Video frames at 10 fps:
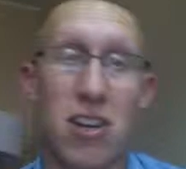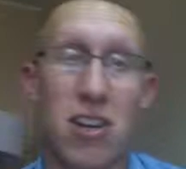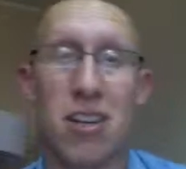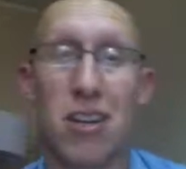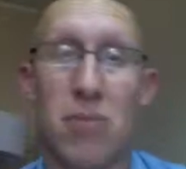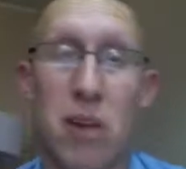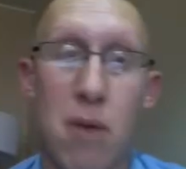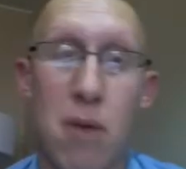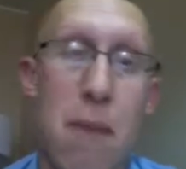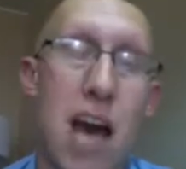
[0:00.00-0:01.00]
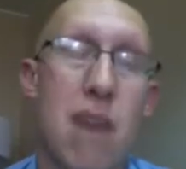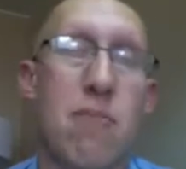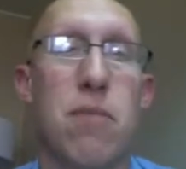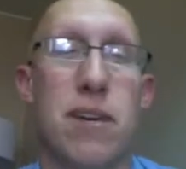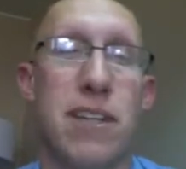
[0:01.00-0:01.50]
a little bit about
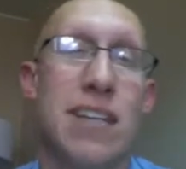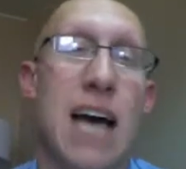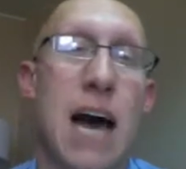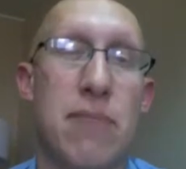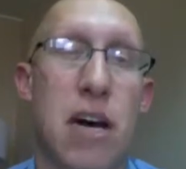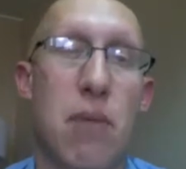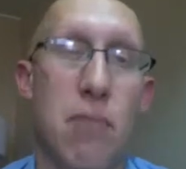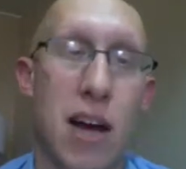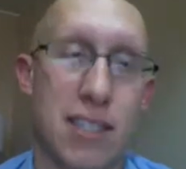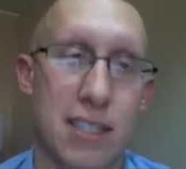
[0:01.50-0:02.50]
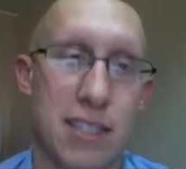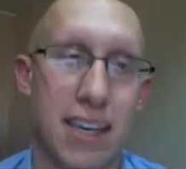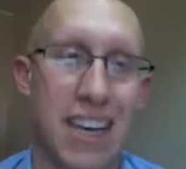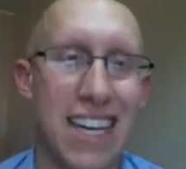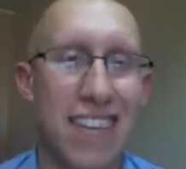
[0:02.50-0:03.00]
bottom-up and top-down processing
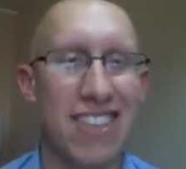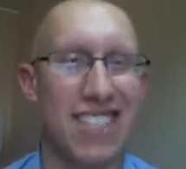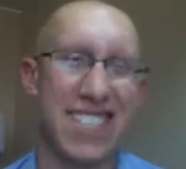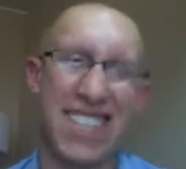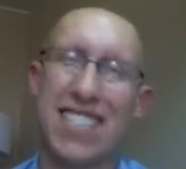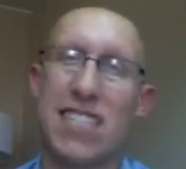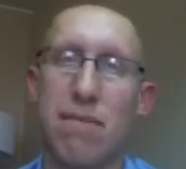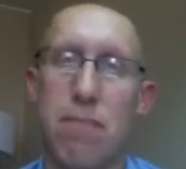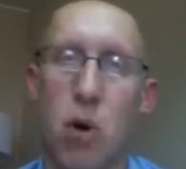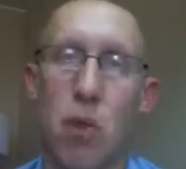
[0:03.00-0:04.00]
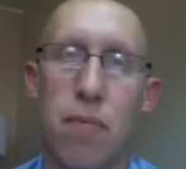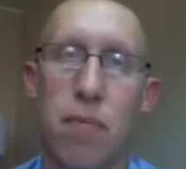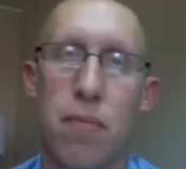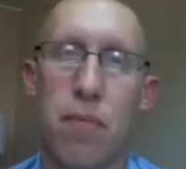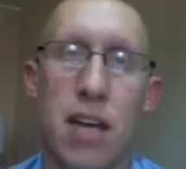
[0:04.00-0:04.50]
and kind of give you the gist of both.
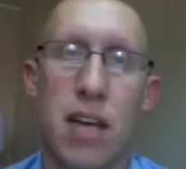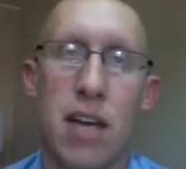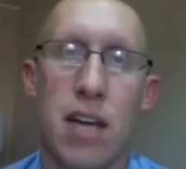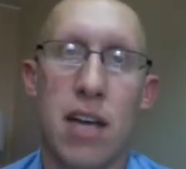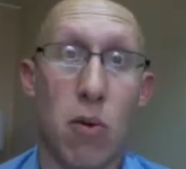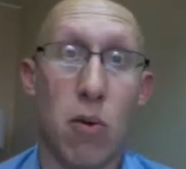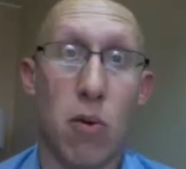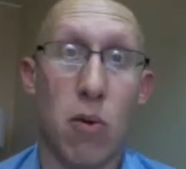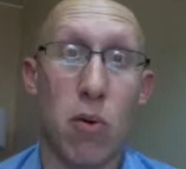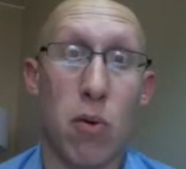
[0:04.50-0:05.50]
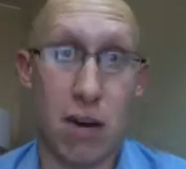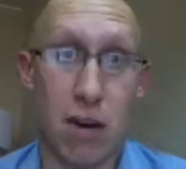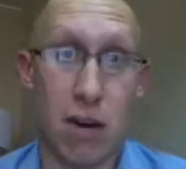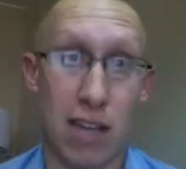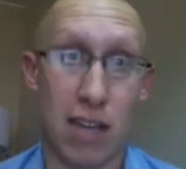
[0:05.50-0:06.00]
So let's start with bottom-up
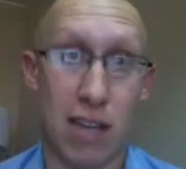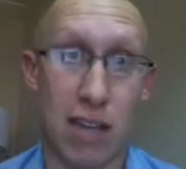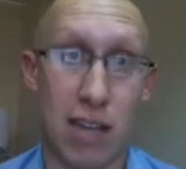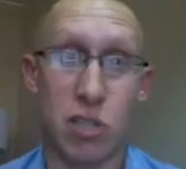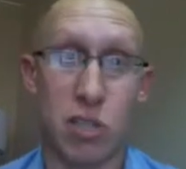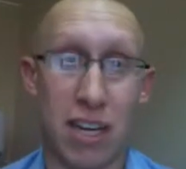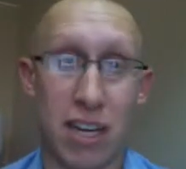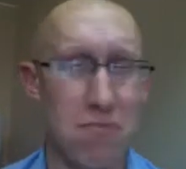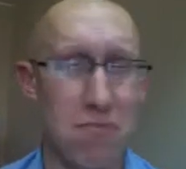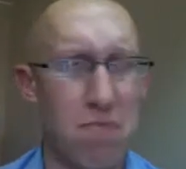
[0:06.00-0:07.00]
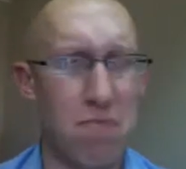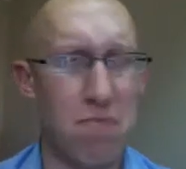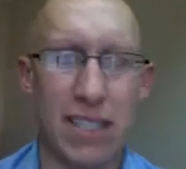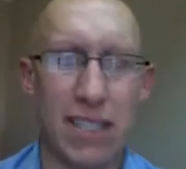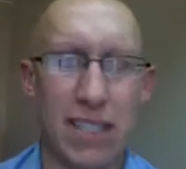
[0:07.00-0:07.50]
processing. So we're starting at the most
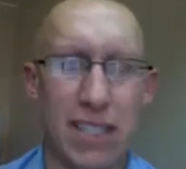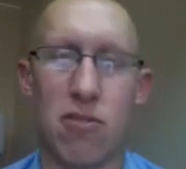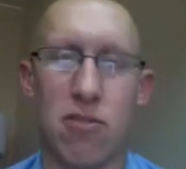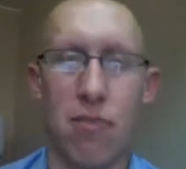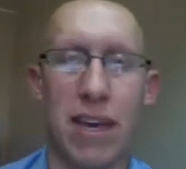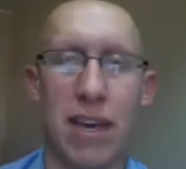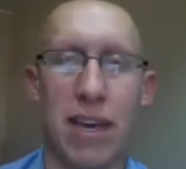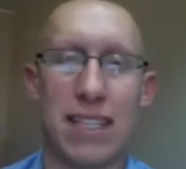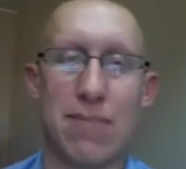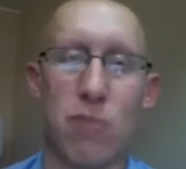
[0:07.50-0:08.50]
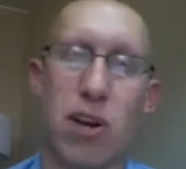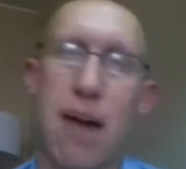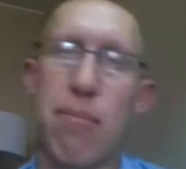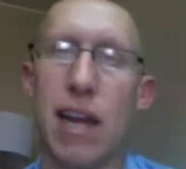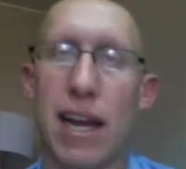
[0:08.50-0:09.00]
basic level and making things more
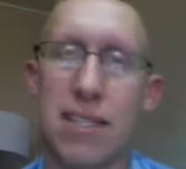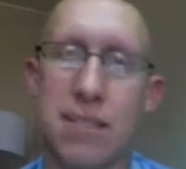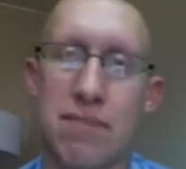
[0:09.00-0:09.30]
complex.